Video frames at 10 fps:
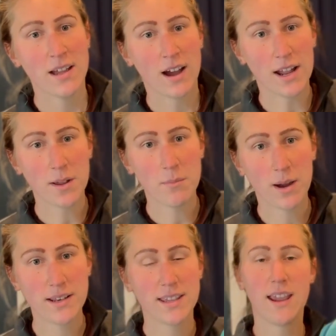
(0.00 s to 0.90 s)
I don't
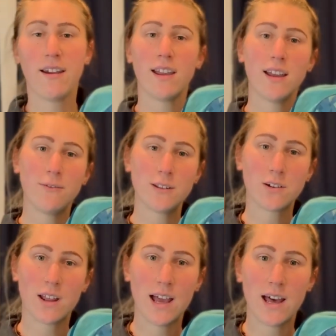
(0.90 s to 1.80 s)
mind carrying it if it's
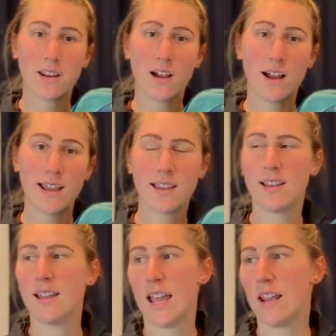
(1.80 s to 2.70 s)
on a harder hike,
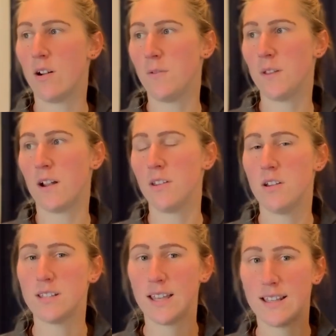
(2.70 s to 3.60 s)
and often I'll
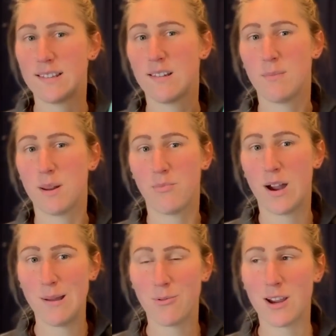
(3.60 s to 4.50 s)
use it as a little bit of
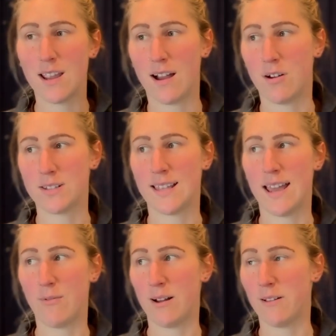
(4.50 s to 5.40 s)
bribery. I'll
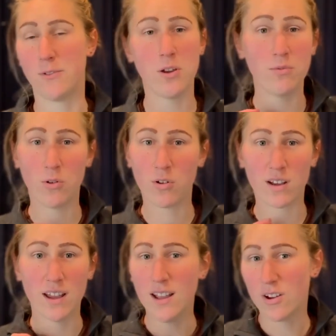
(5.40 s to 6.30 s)
say, well, if you
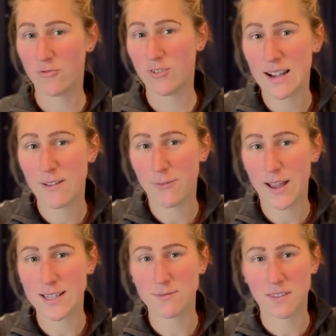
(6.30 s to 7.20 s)
walk really
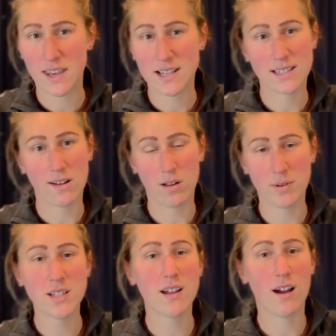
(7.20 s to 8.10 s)
fast for the next
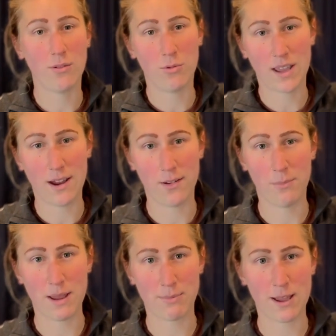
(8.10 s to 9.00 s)
kilometre, I will carry your
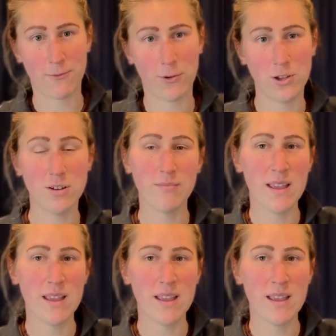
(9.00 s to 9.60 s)
backpack for you,